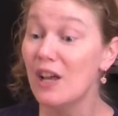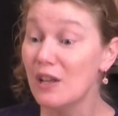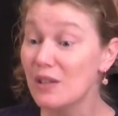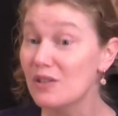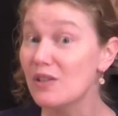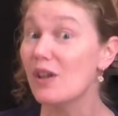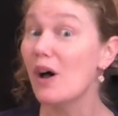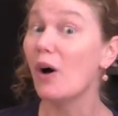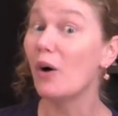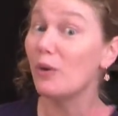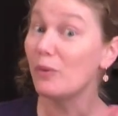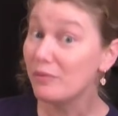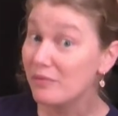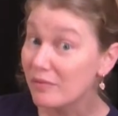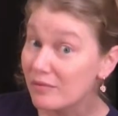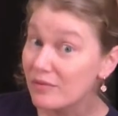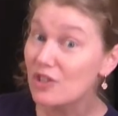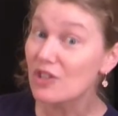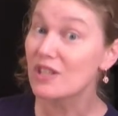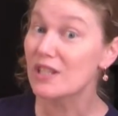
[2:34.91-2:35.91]
So
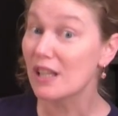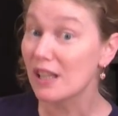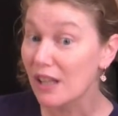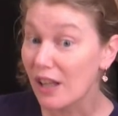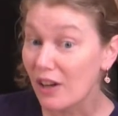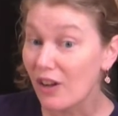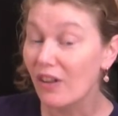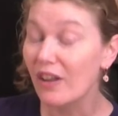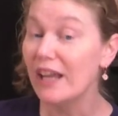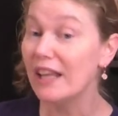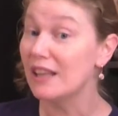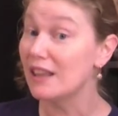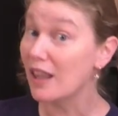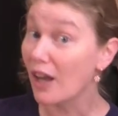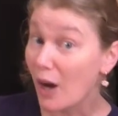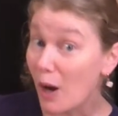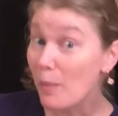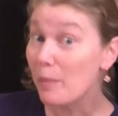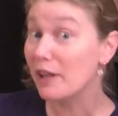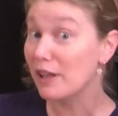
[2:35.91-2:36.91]
just a little hint
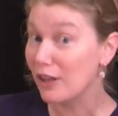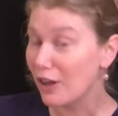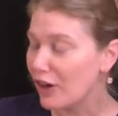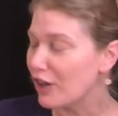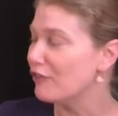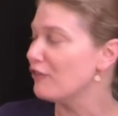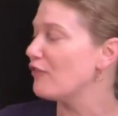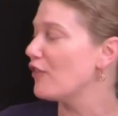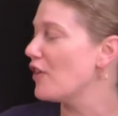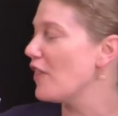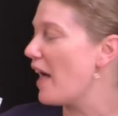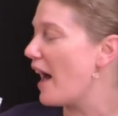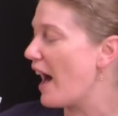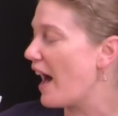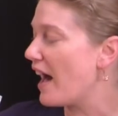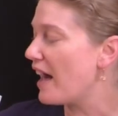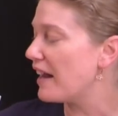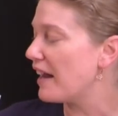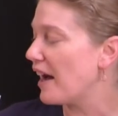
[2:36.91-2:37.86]
there. Be looking for that.